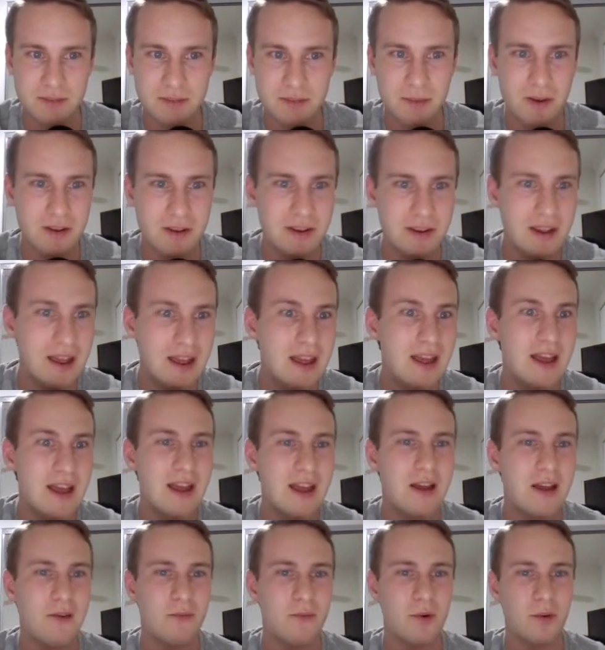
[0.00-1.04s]
but
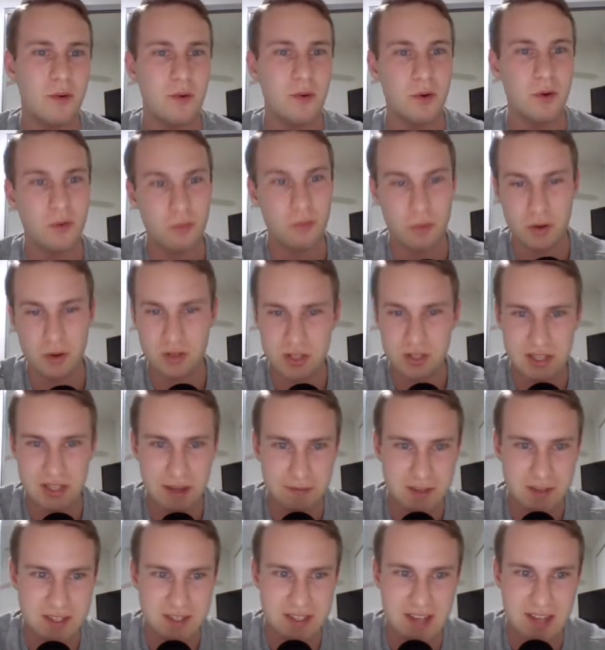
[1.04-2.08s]
we'll just
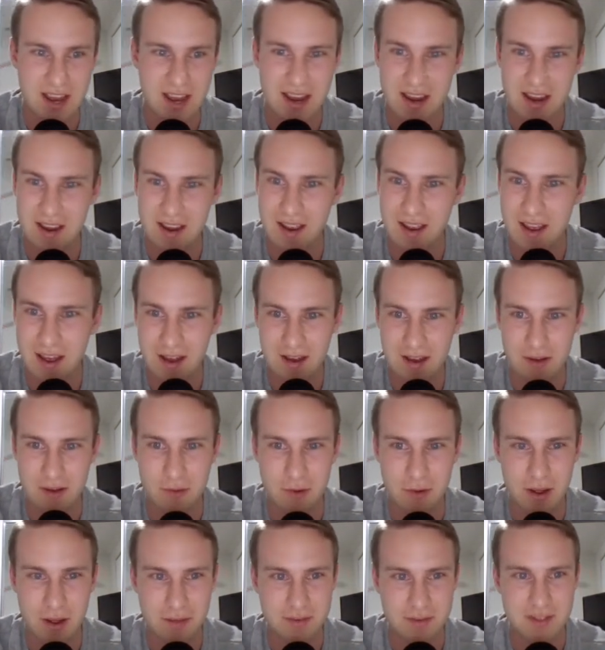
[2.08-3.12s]
have to see.
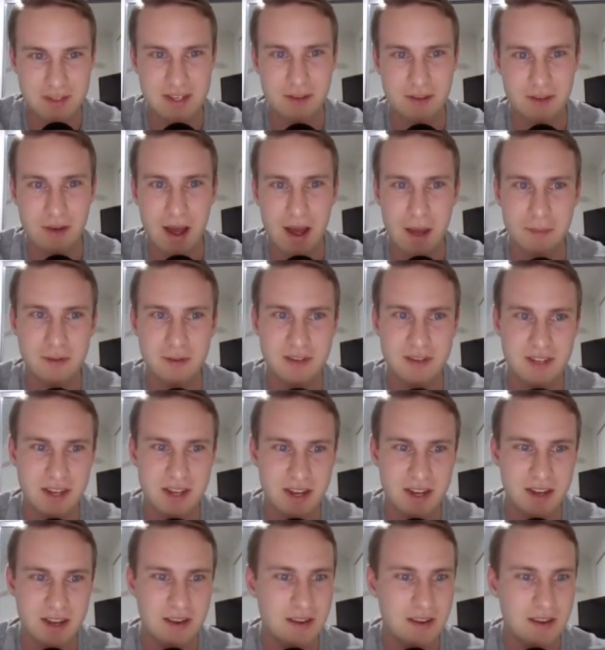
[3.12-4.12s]
We'll have to see what happens here.